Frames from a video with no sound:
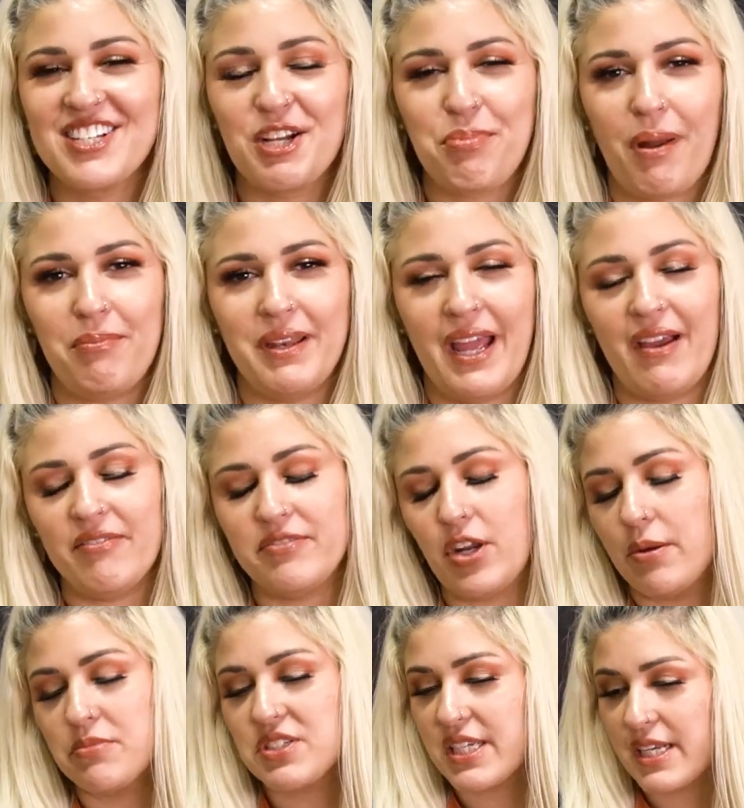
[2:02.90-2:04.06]
a good problem to have. No,
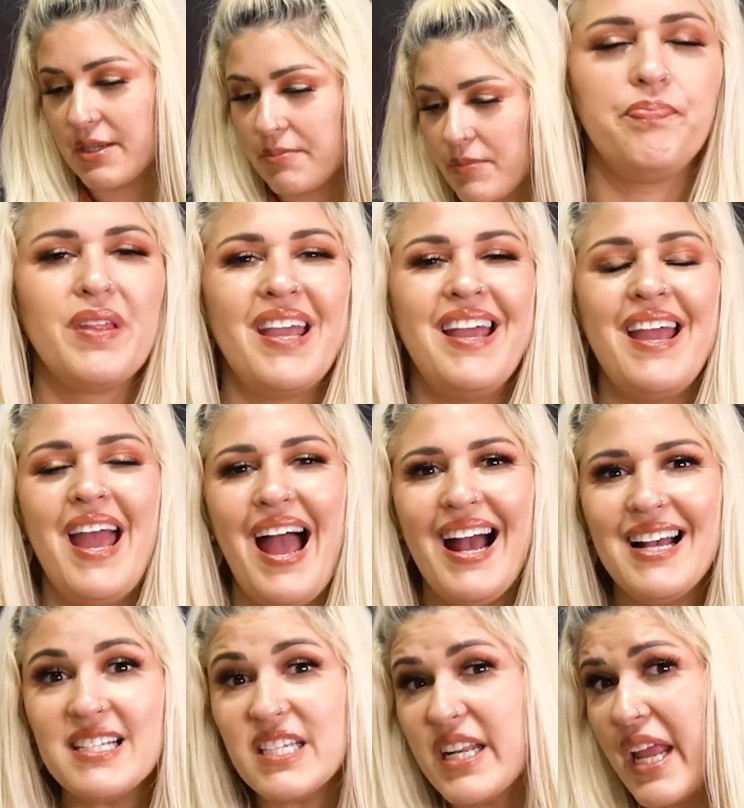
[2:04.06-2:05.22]
I'm just kidding.
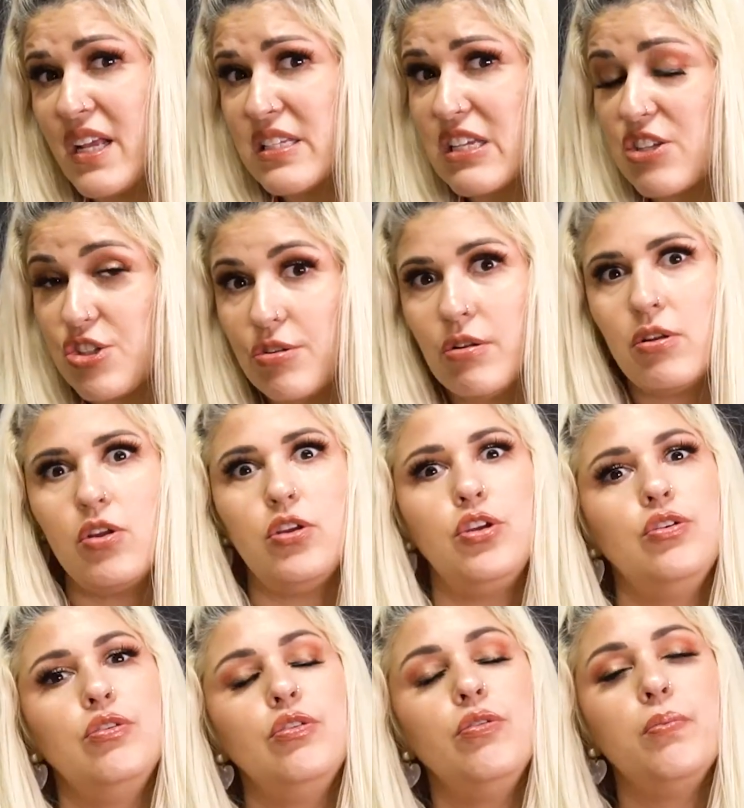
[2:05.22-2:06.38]
As an ASL student,
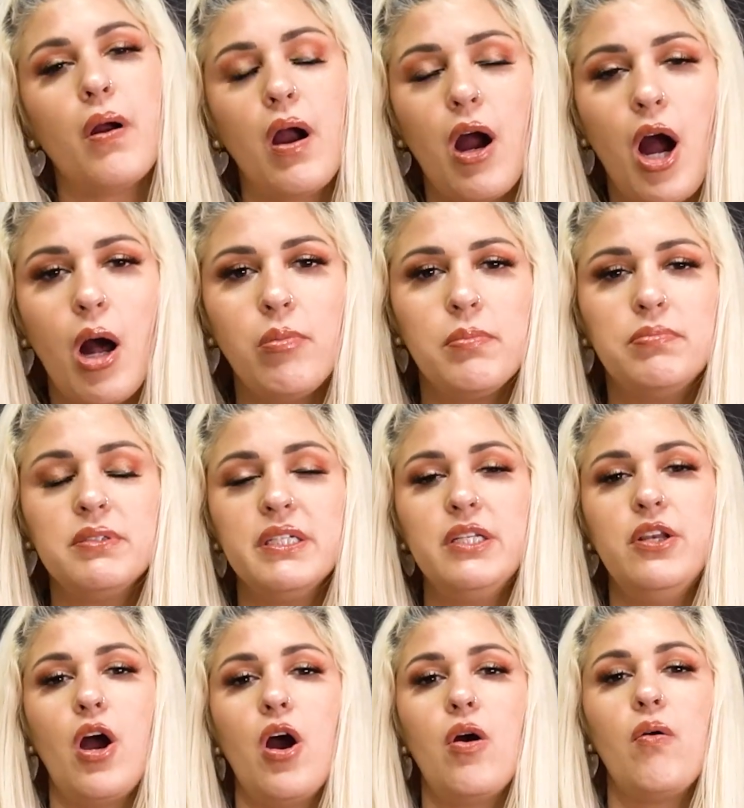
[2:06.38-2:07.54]
you probably
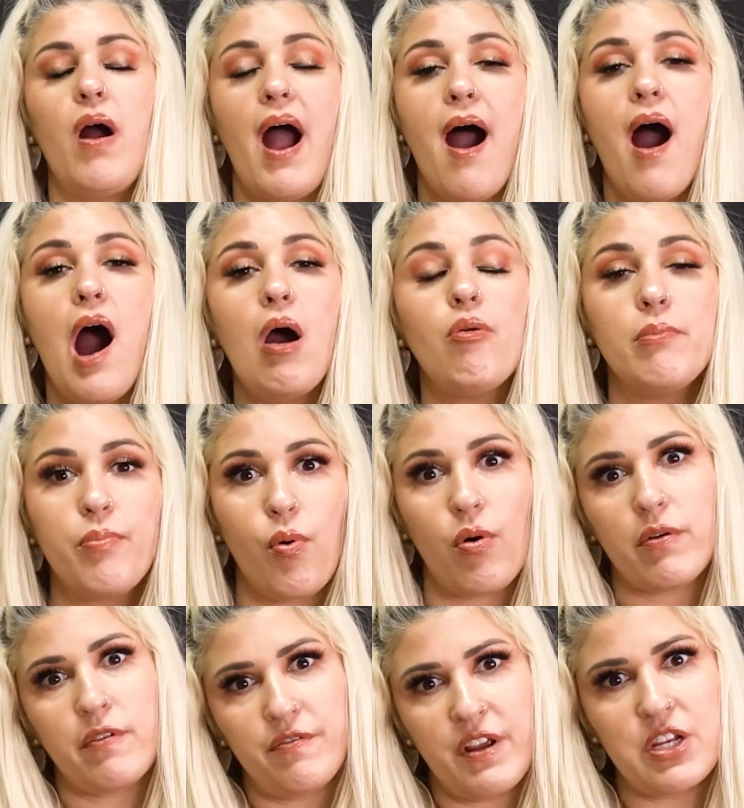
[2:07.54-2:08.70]
know how
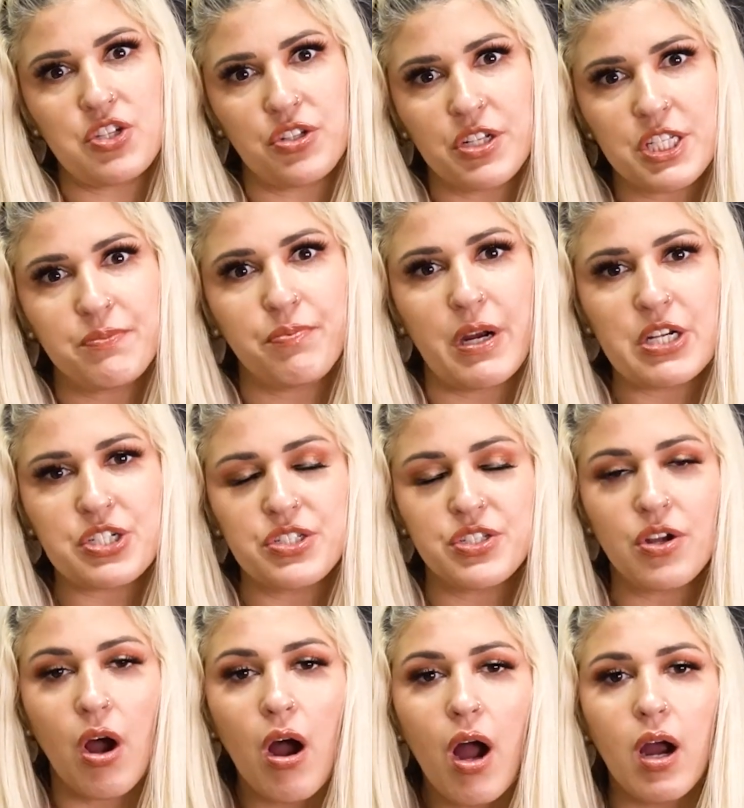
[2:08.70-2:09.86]
important facial expressions
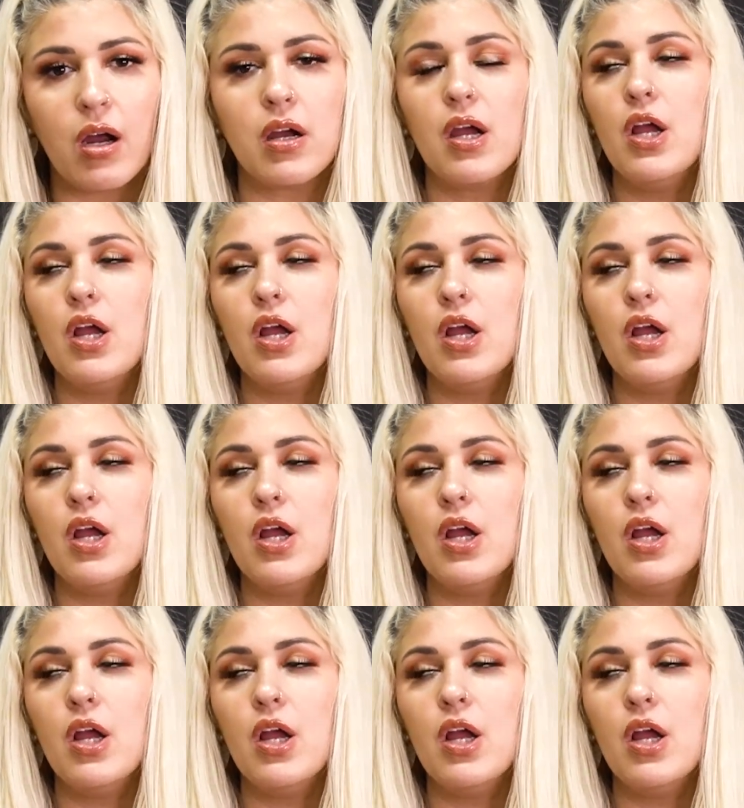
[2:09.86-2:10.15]
are.